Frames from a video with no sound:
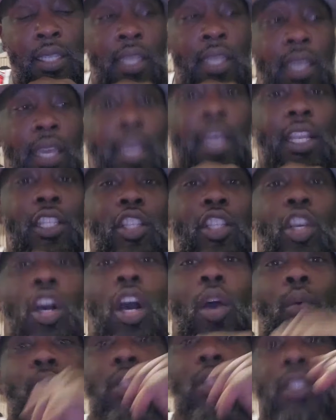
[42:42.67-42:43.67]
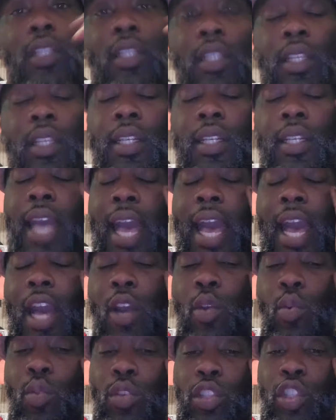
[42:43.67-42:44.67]
Anton was a little guy
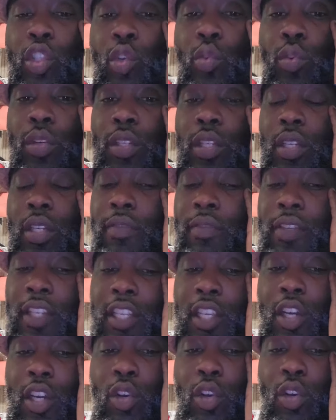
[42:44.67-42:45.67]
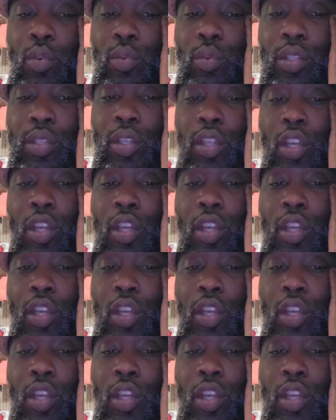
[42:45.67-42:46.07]
who was doing the videos,